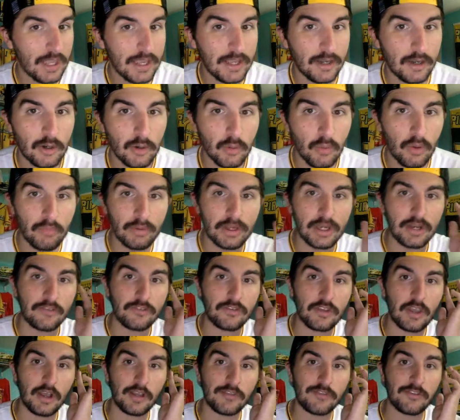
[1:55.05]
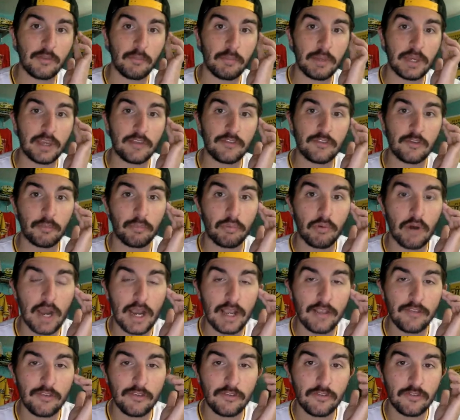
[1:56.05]
later when we discuss the biggest
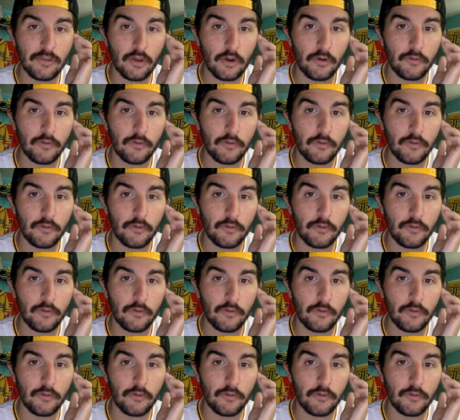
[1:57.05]
surprises